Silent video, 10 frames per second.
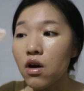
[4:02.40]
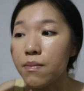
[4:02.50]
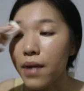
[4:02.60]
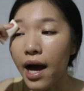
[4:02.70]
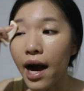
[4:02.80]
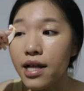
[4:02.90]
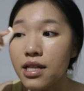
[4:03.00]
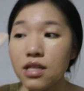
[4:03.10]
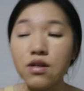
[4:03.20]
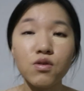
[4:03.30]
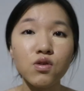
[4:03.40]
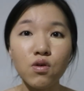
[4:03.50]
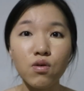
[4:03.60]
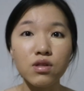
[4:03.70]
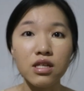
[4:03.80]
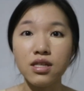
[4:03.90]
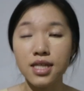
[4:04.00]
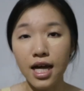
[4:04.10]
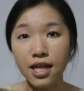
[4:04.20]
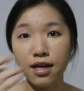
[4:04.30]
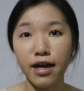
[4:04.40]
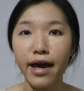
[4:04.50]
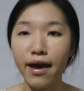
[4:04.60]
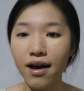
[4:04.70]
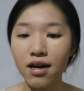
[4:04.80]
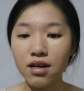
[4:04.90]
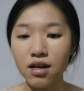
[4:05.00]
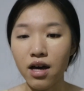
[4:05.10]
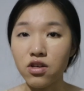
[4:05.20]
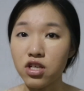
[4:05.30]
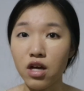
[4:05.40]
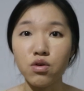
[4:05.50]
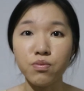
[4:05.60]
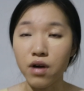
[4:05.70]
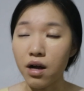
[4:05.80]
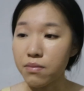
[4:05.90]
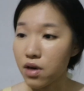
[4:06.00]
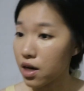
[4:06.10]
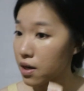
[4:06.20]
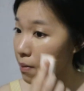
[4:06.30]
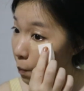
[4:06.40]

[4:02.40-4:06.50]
On my eyelid also, this kaya-kaya eyeshadow primer.